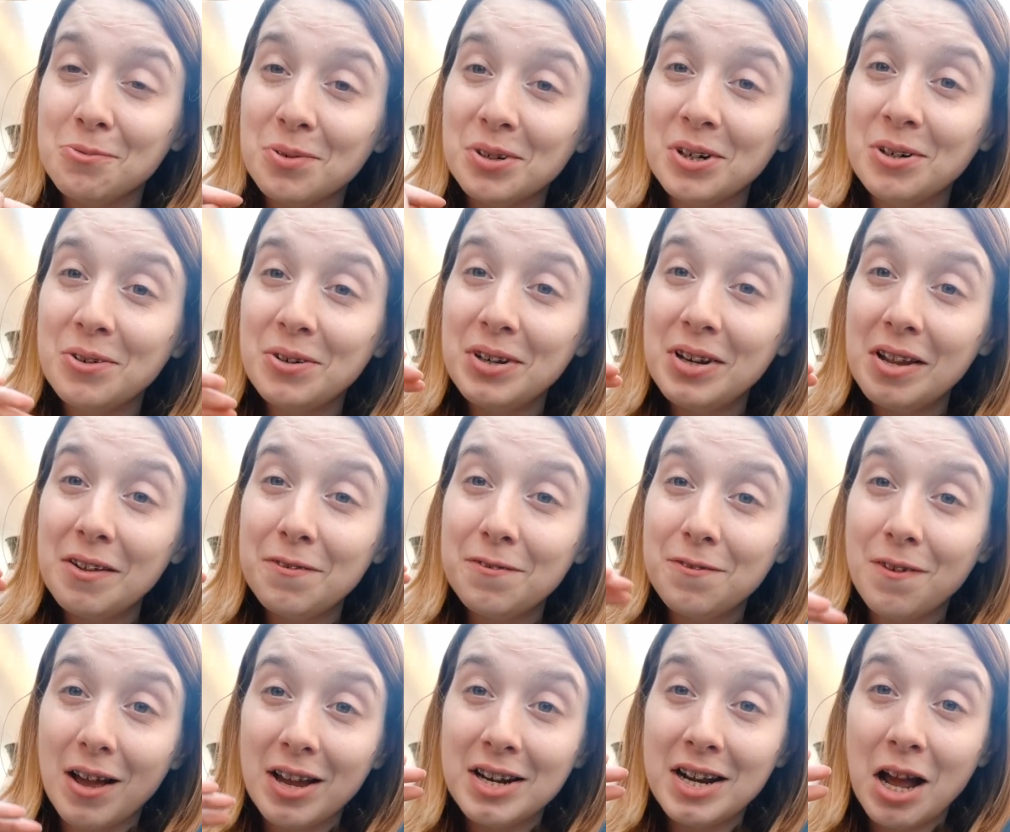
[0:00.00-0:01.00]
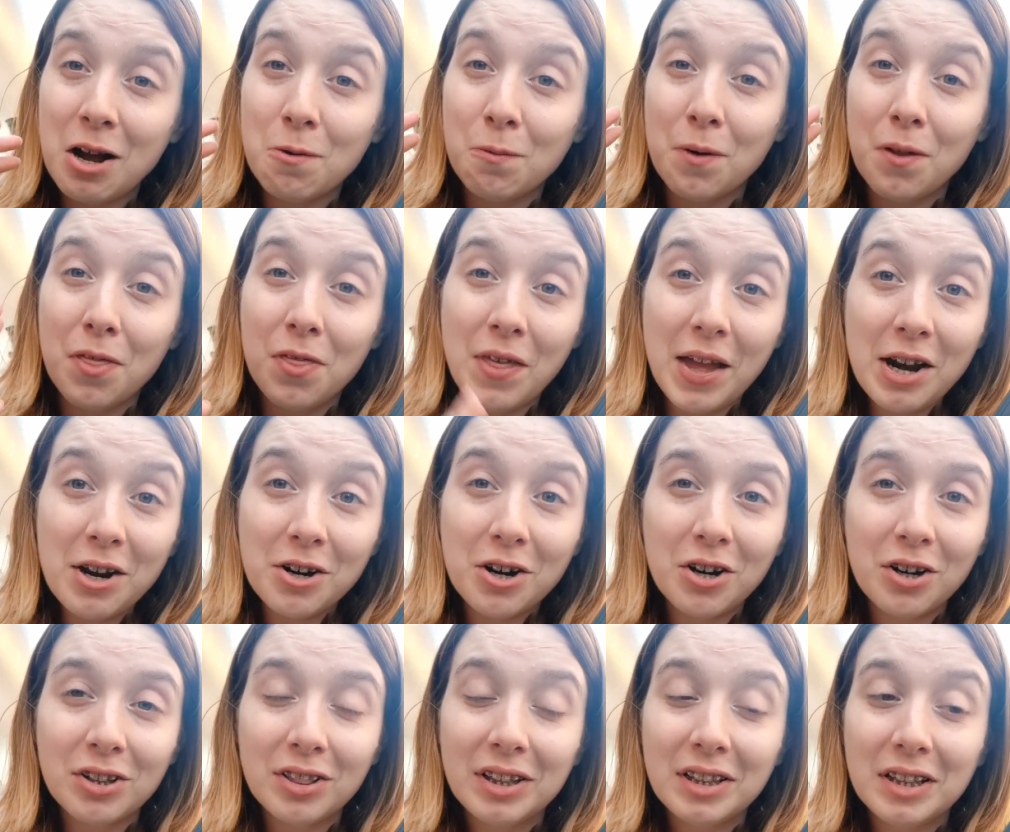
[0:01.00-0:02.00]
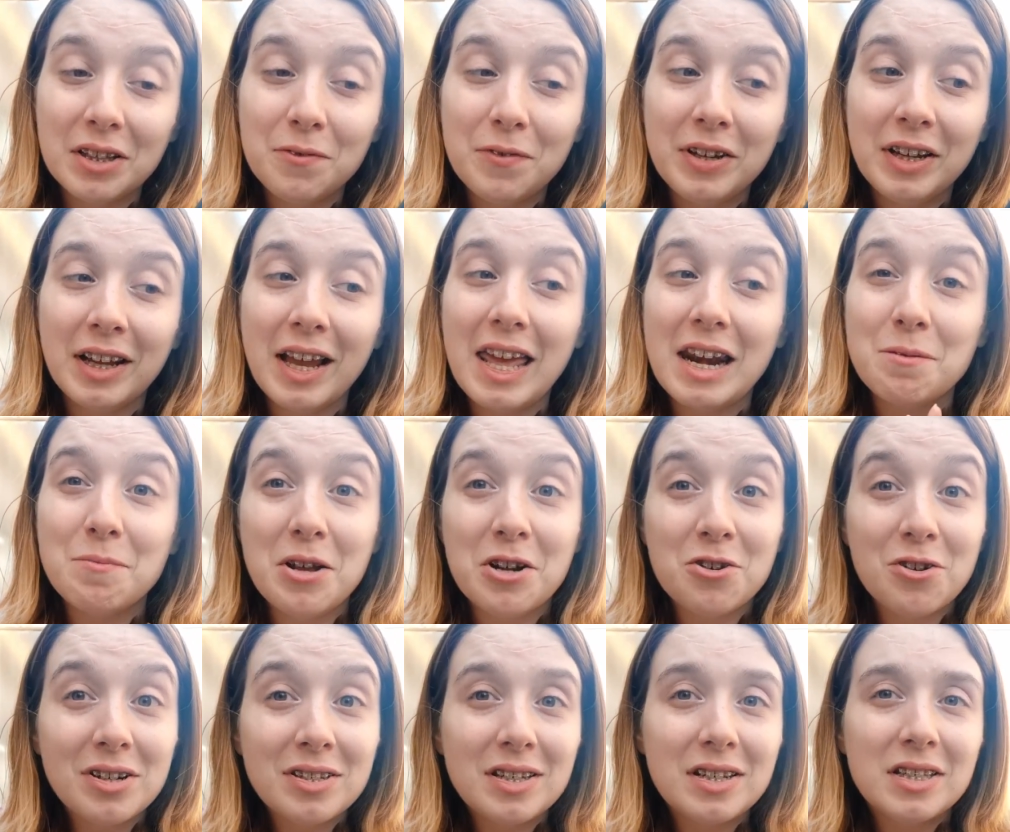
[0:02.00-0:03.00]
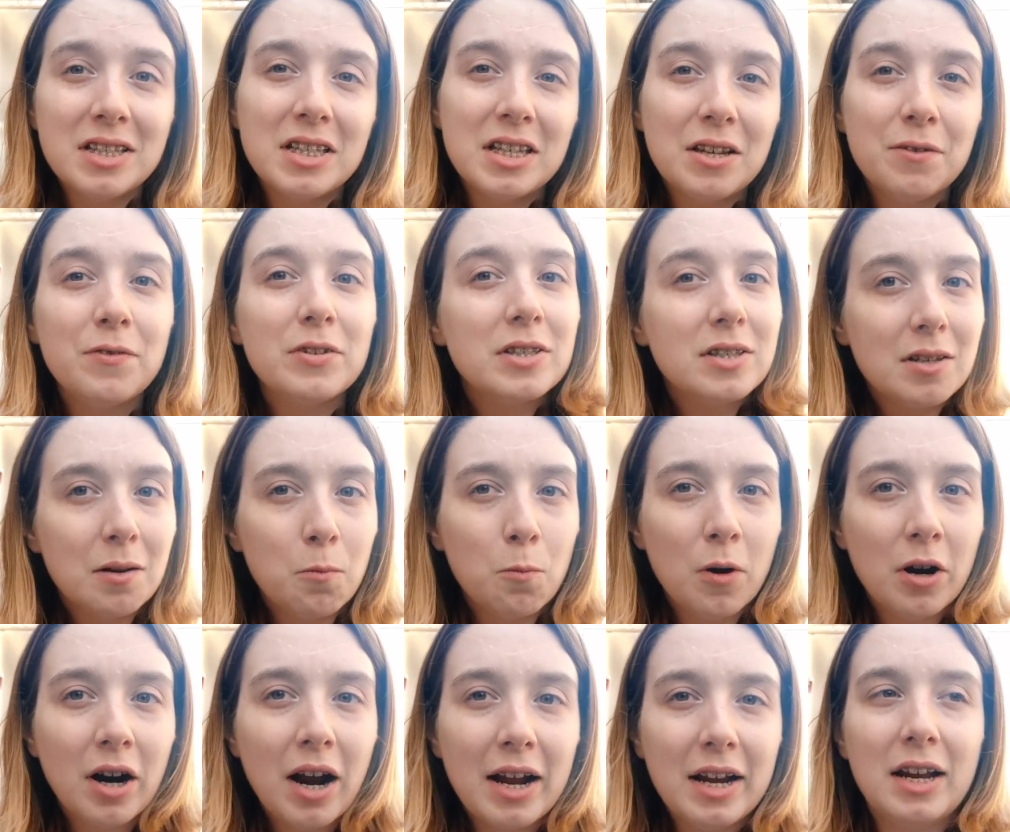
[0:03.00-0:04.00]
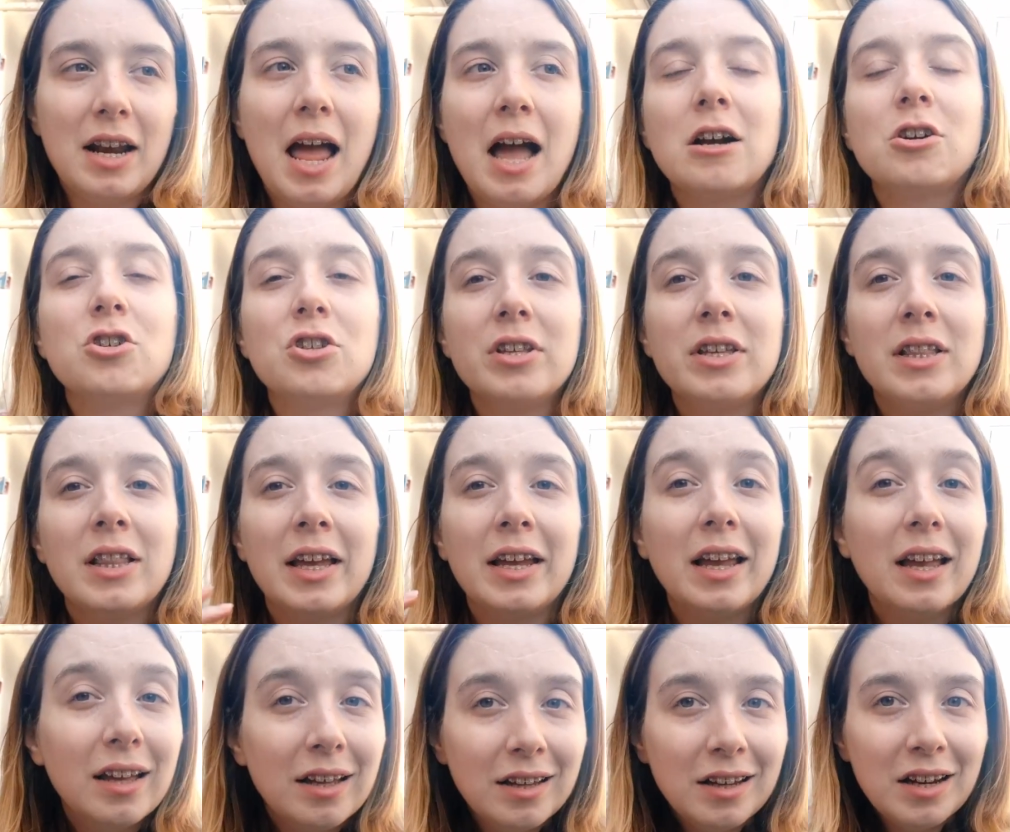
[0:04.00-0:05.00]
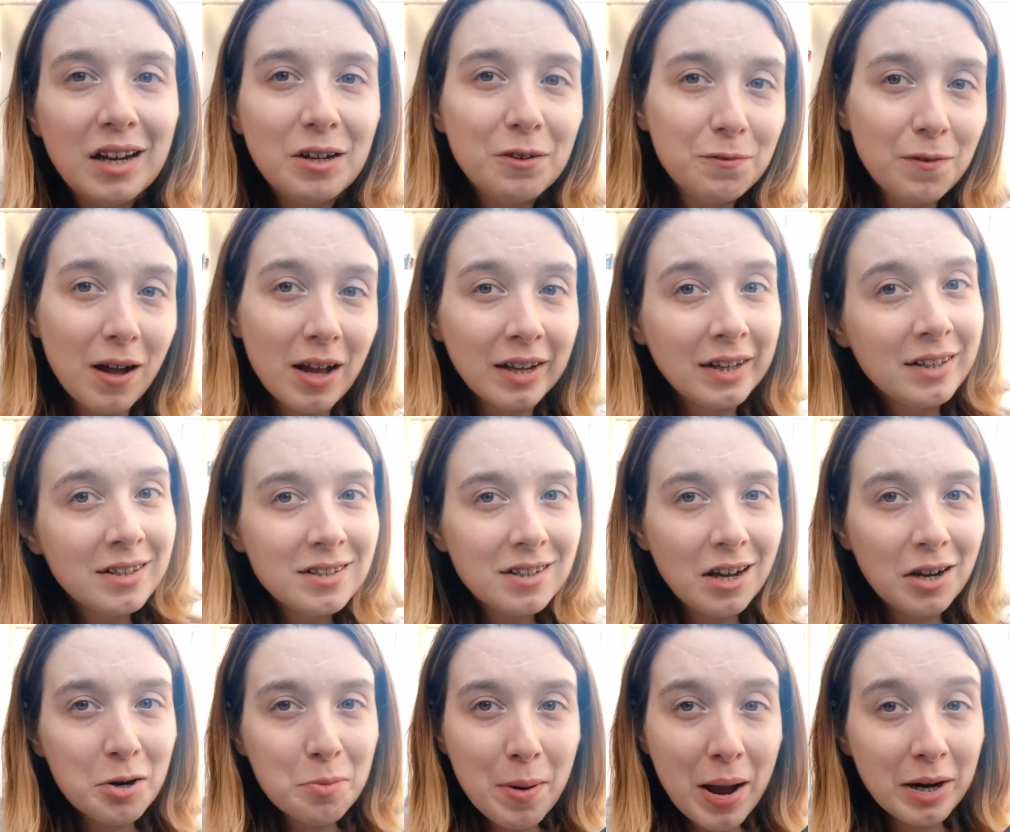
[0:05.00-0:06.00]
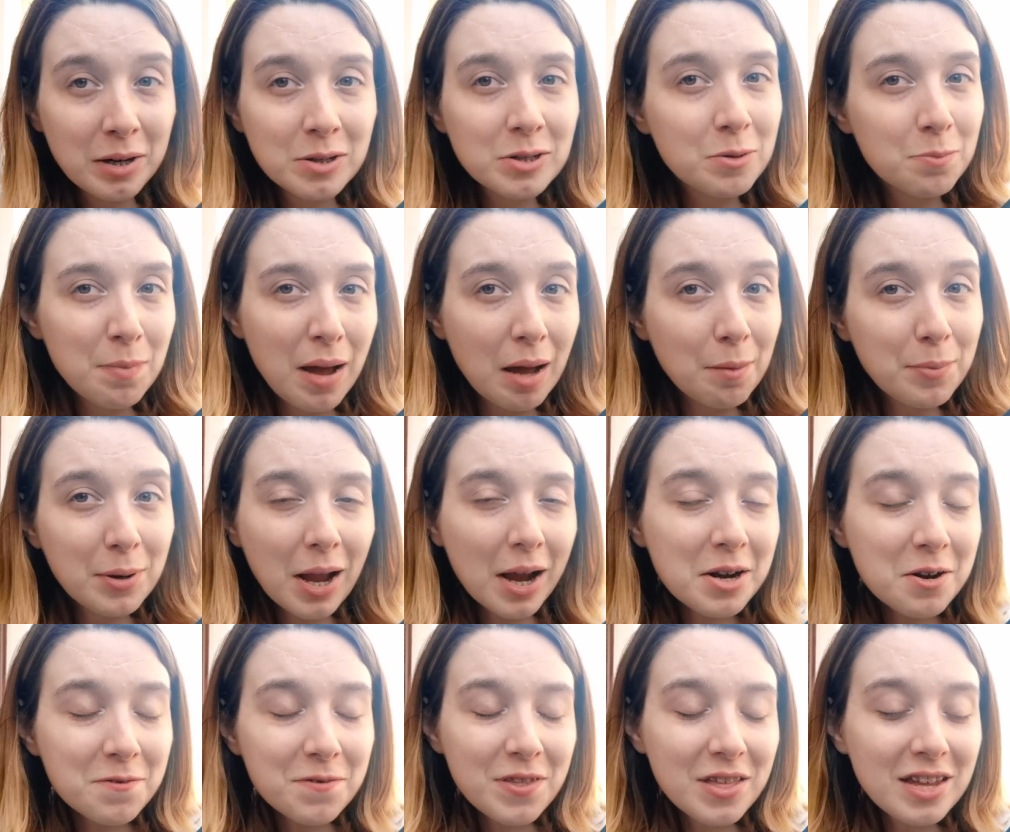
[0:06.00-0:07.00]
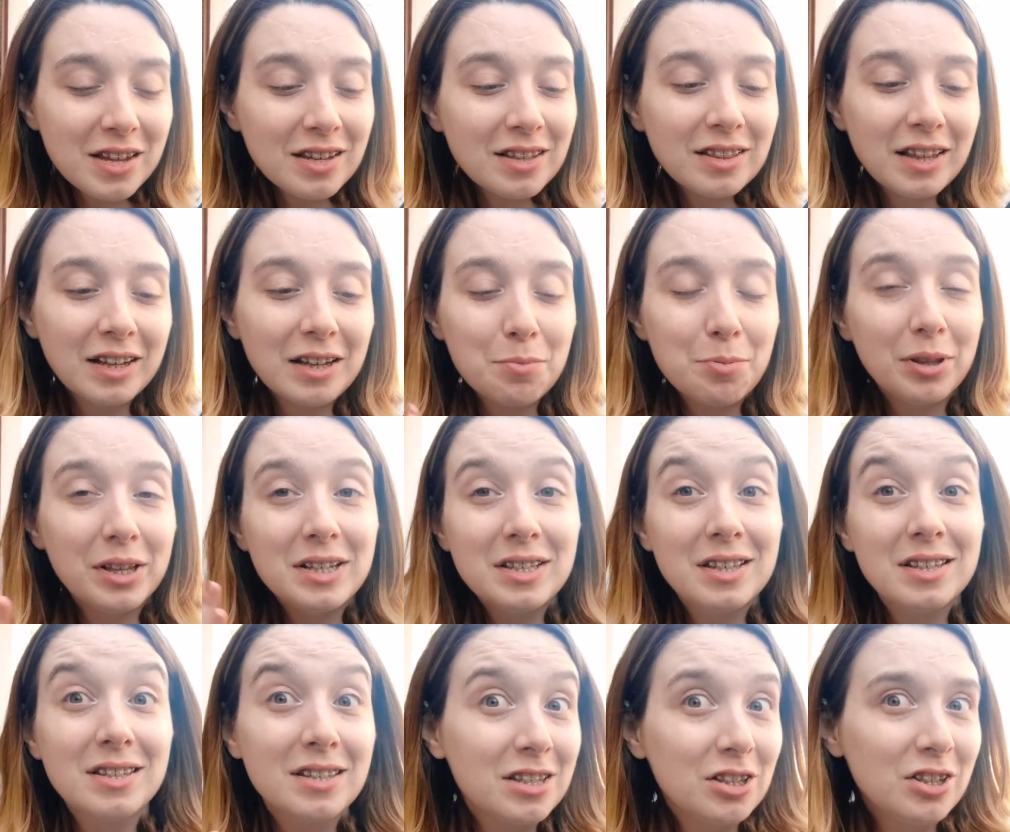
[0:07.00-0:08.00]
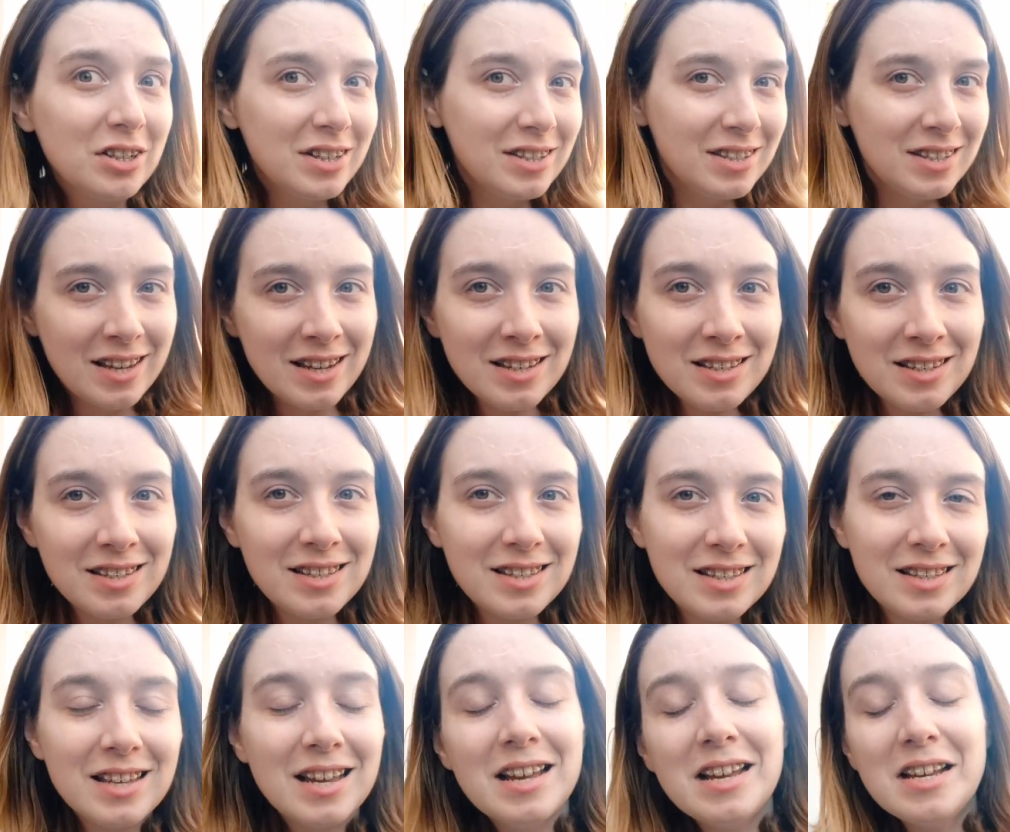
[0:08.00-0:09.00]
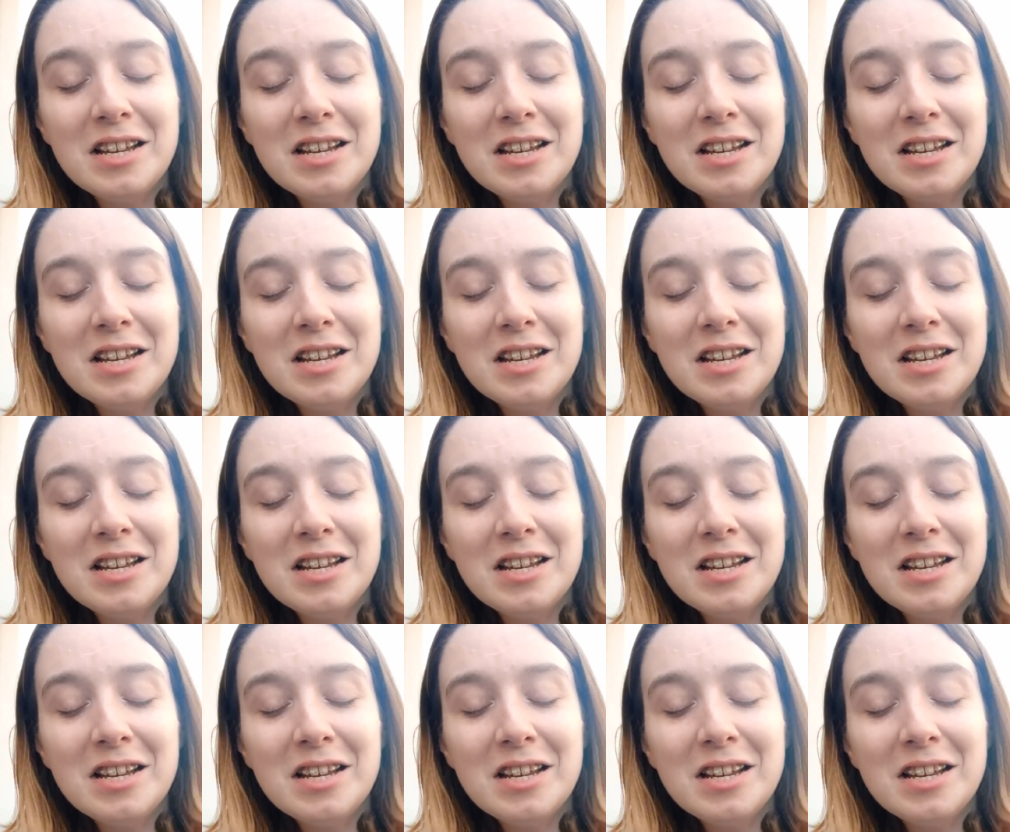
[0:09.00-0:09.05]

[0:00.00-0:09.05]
we're going to find out where they're currently living, and I'm interested to see if it's somewhere I can actually like find on a Paris map kind of thing, like a place that still exists.